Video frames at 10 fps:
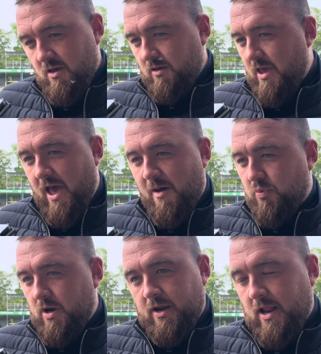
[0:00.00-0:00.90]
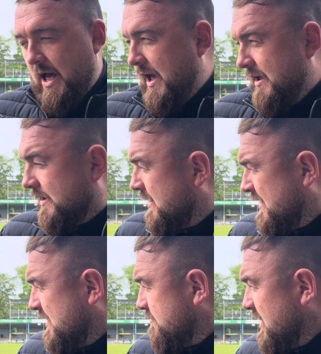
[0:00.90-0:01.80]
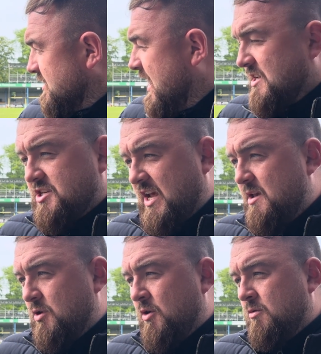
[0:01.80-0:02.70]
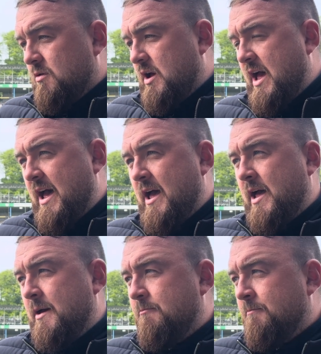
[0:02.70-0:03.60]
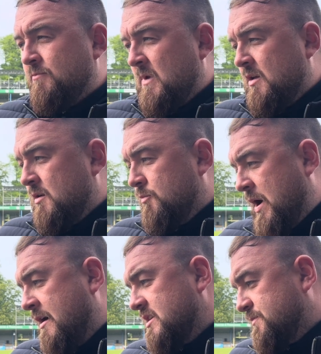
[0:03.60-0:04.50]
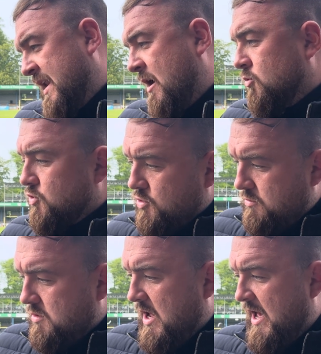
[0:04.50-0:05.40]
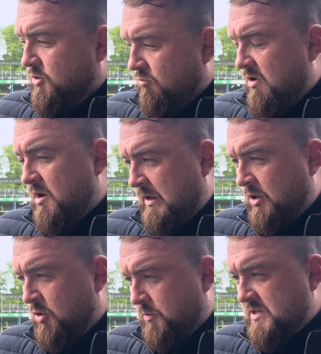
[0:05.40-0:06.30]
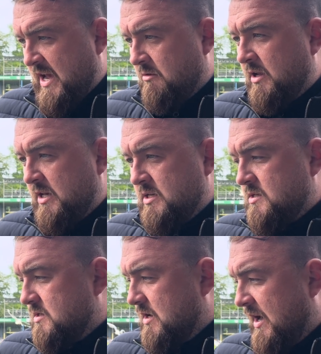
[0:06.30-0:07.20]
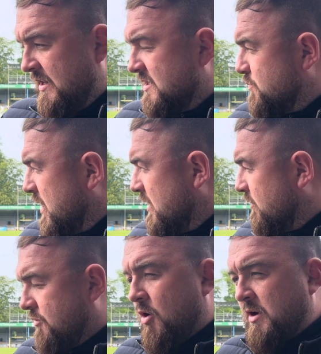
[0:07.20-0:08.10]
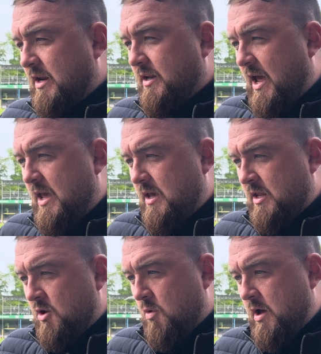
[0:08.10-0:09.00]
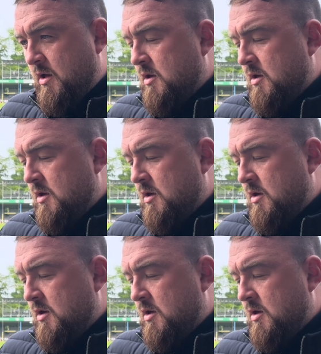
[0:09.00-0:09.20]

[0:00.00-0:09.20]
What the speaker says: Yeah, brilliant. Like, imagine that, it's your debut. Brownie's been out, done really well in the North West Counties, and has been thrown in today into a